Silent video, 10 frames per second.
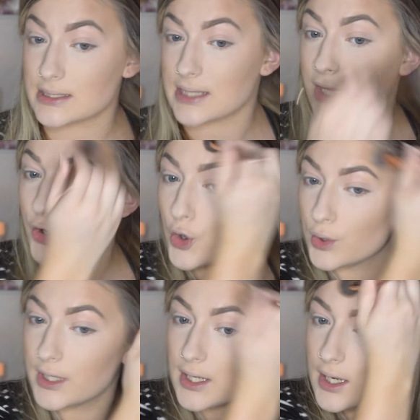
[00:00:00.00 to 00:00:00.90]
is like
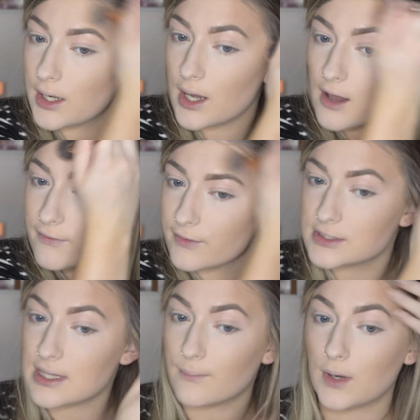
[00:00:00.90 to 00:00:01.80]
golden enough for
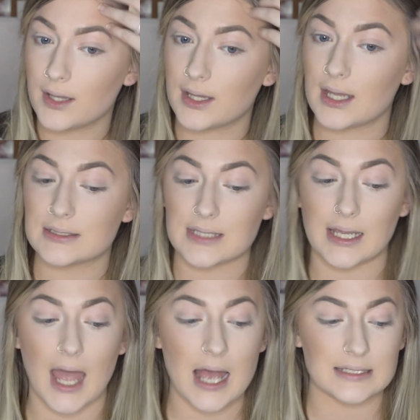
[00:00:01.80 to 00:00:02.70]
someone that is
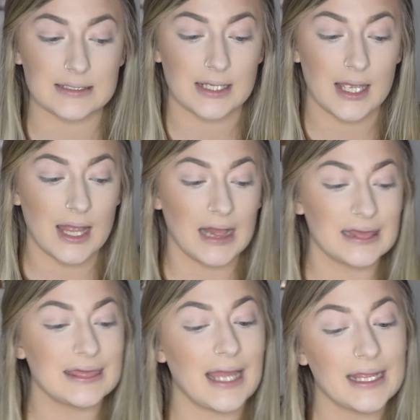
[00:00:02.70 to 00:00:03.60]
like as
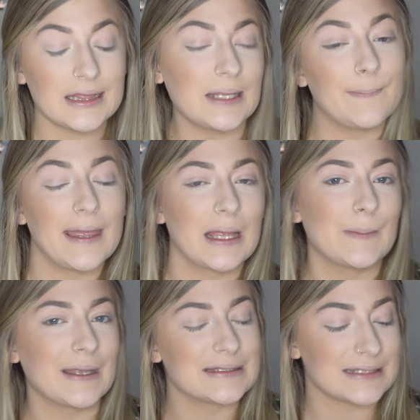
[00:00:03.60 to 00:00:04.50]
lightly
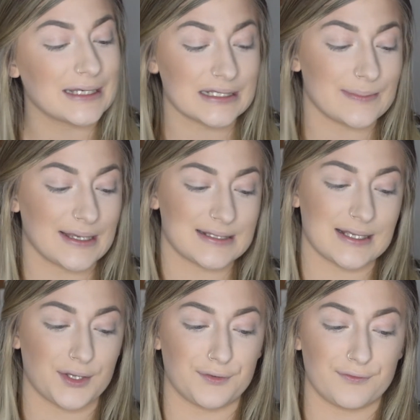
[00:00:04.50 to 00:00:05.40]
pigmented as
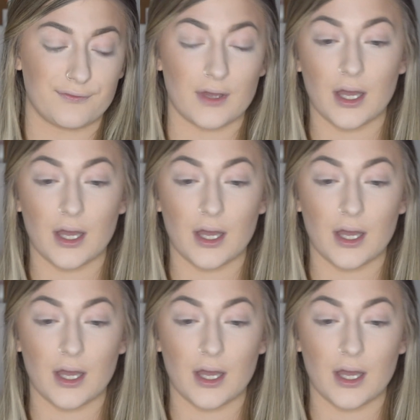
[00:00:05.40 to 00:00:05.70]
myself.